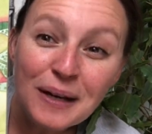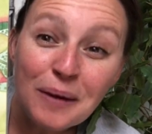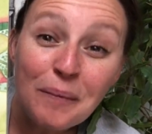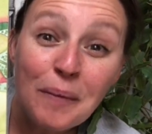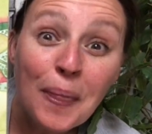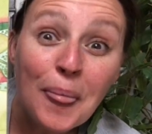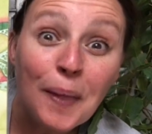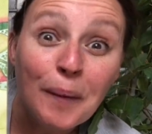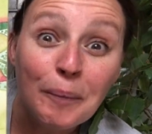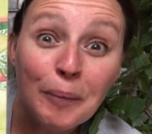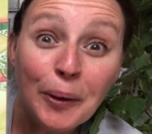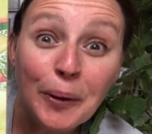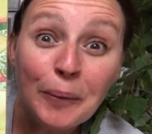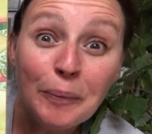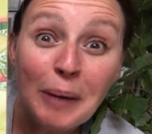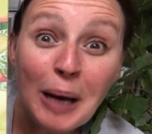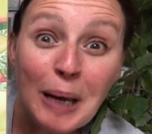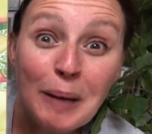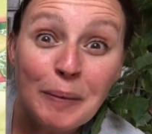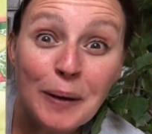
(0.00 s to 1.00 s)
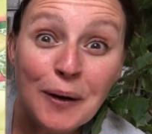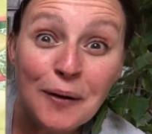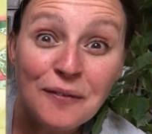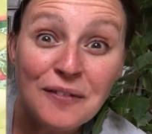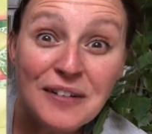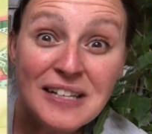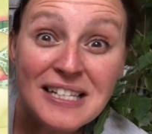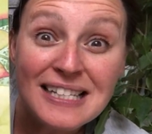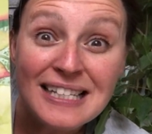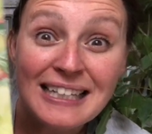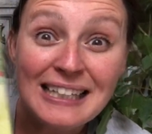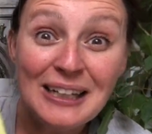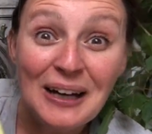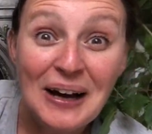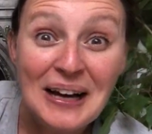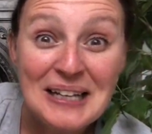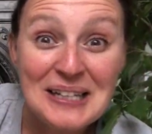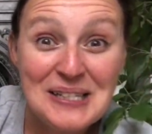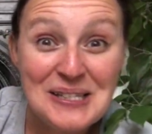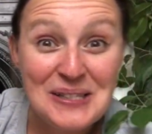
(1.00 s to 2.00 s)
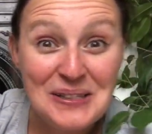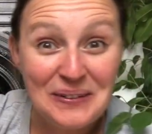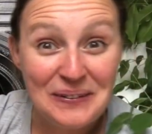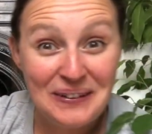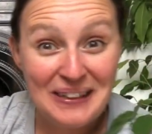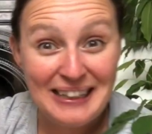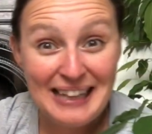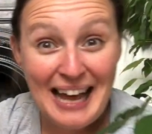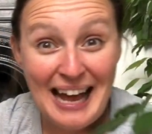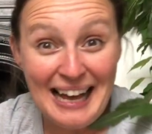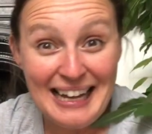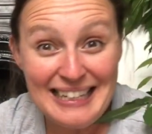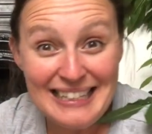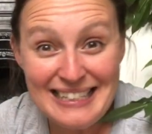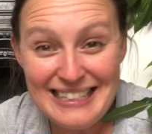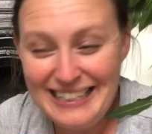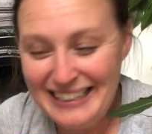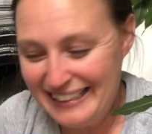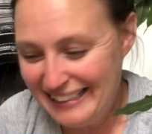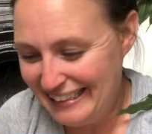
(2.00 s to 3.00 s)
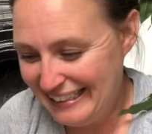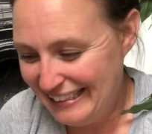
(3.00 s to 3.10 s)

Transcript: But the bog baby obviously likes doing that.